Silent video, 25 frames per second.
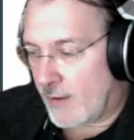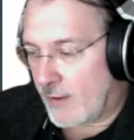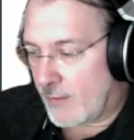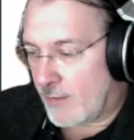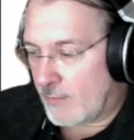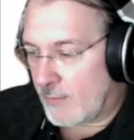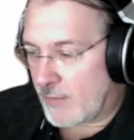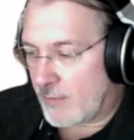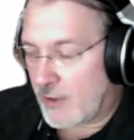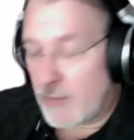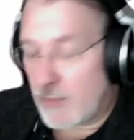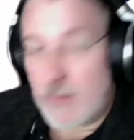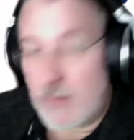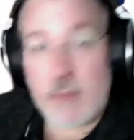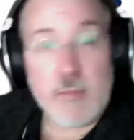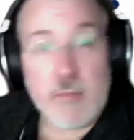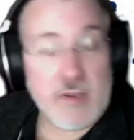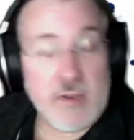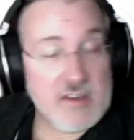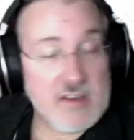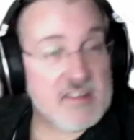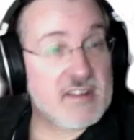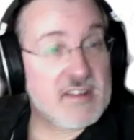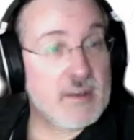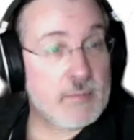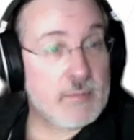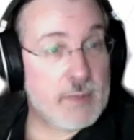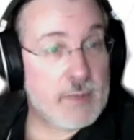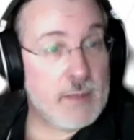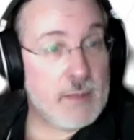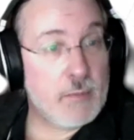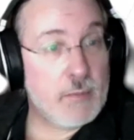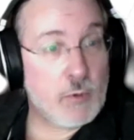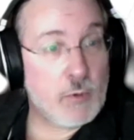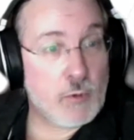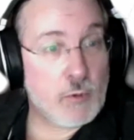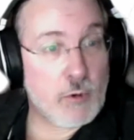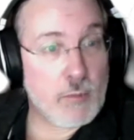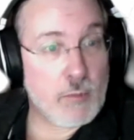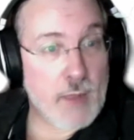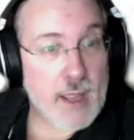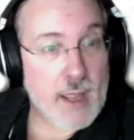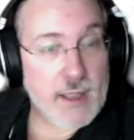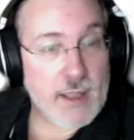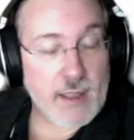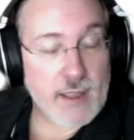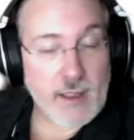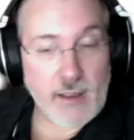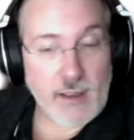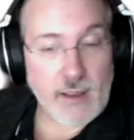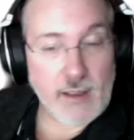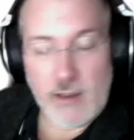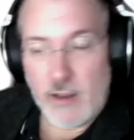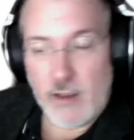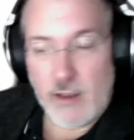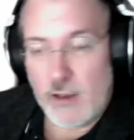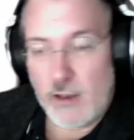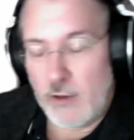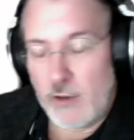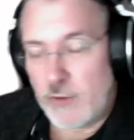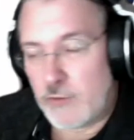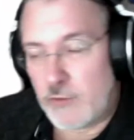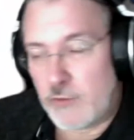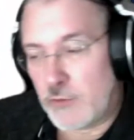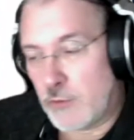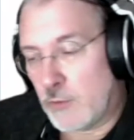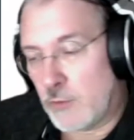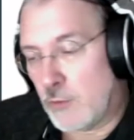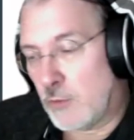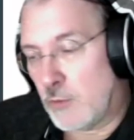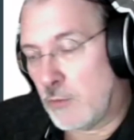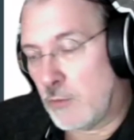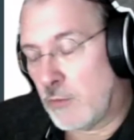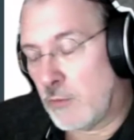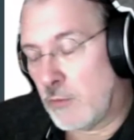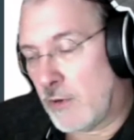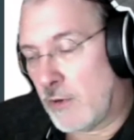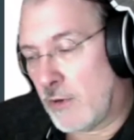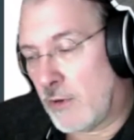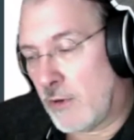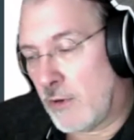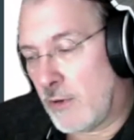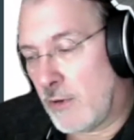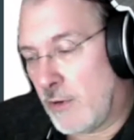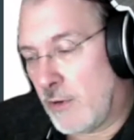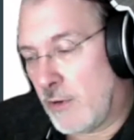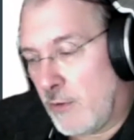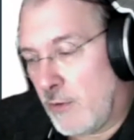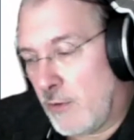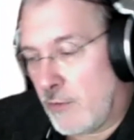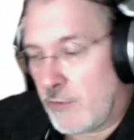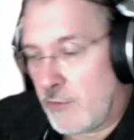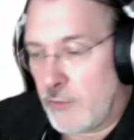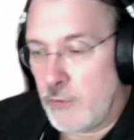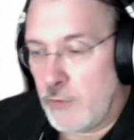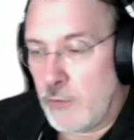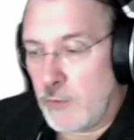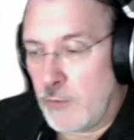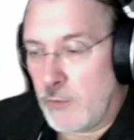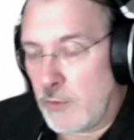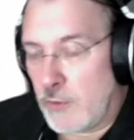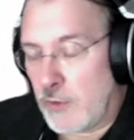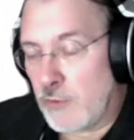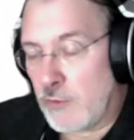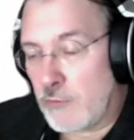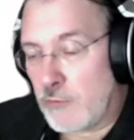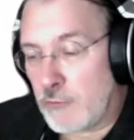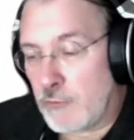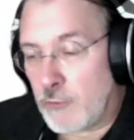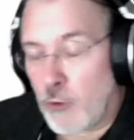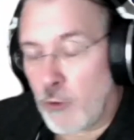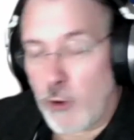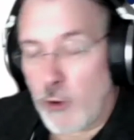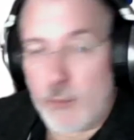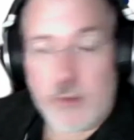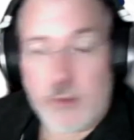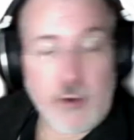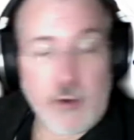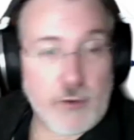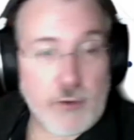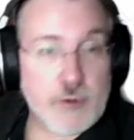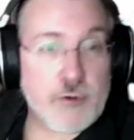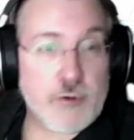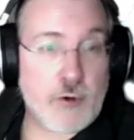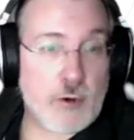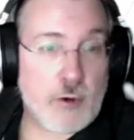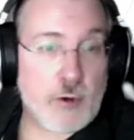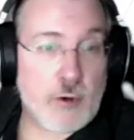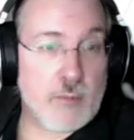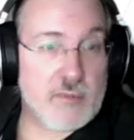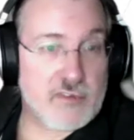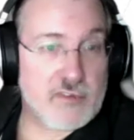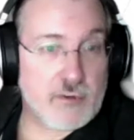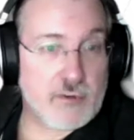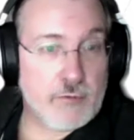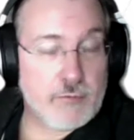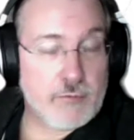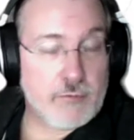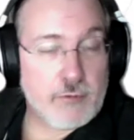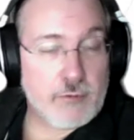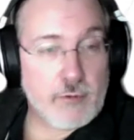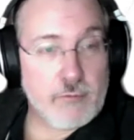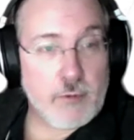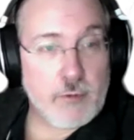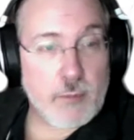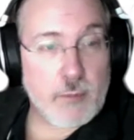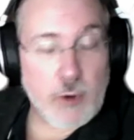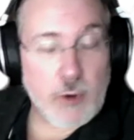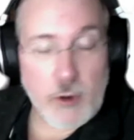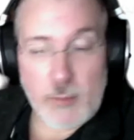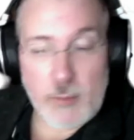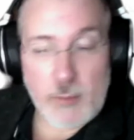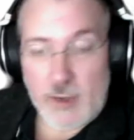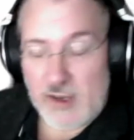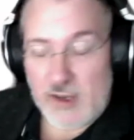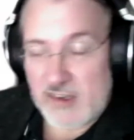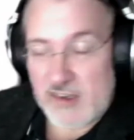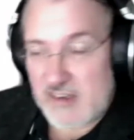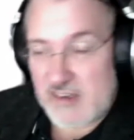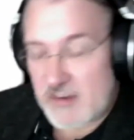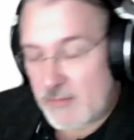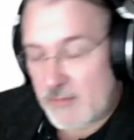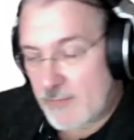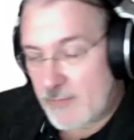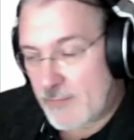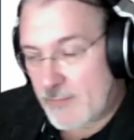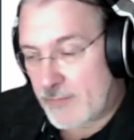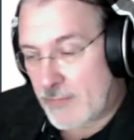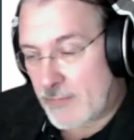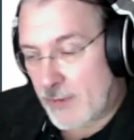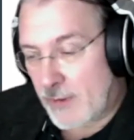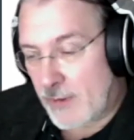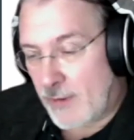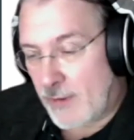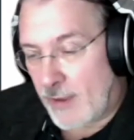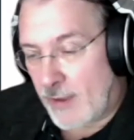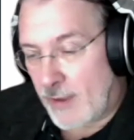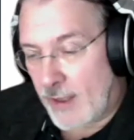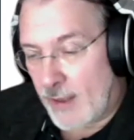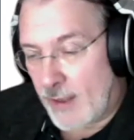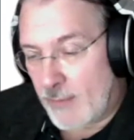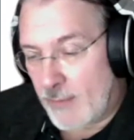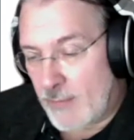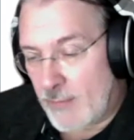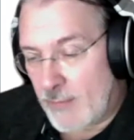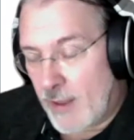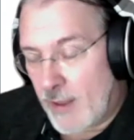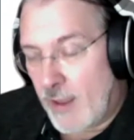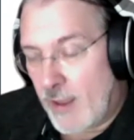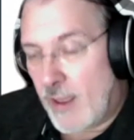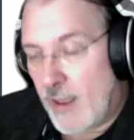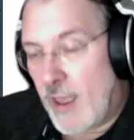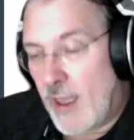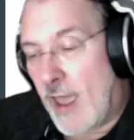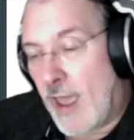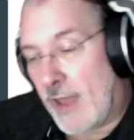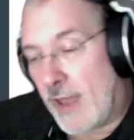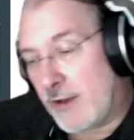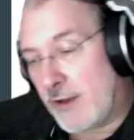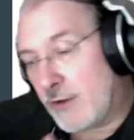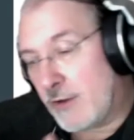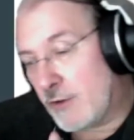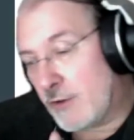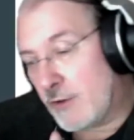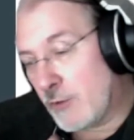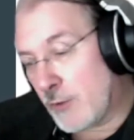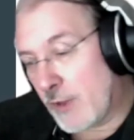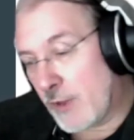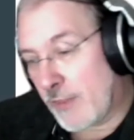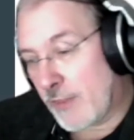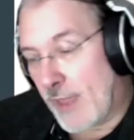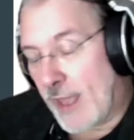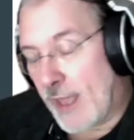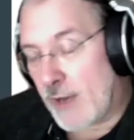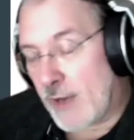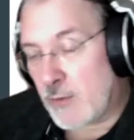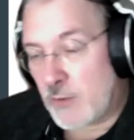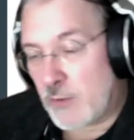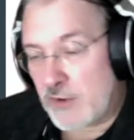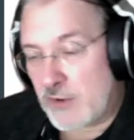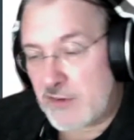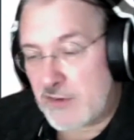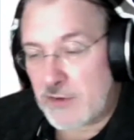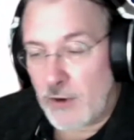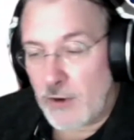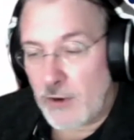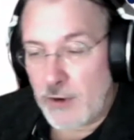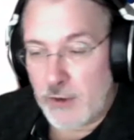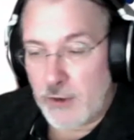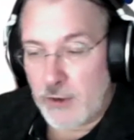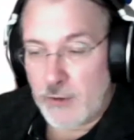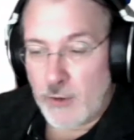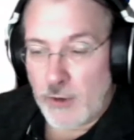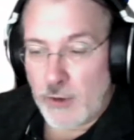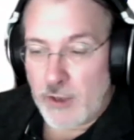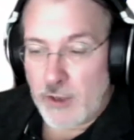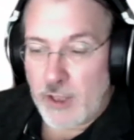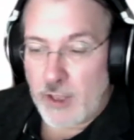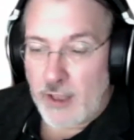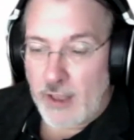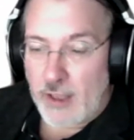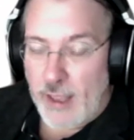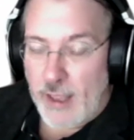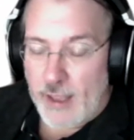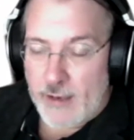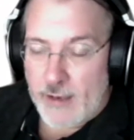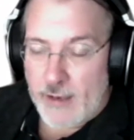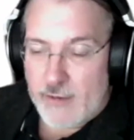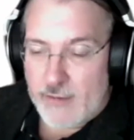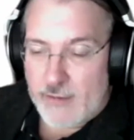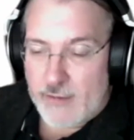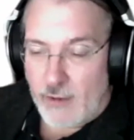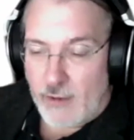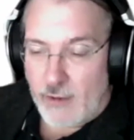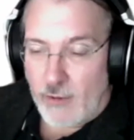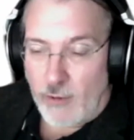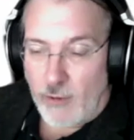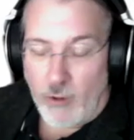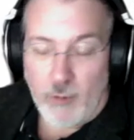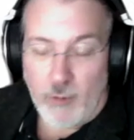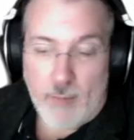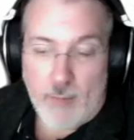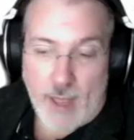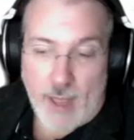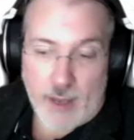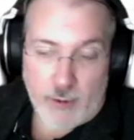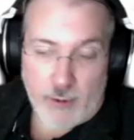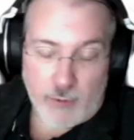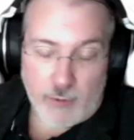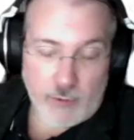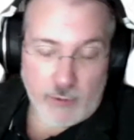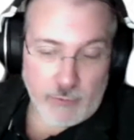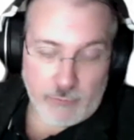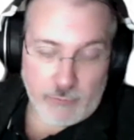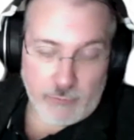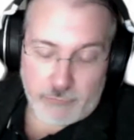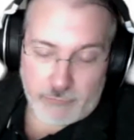commitments that people were making to conform to the terms of the permits. And in doing that, we started looking at all manner of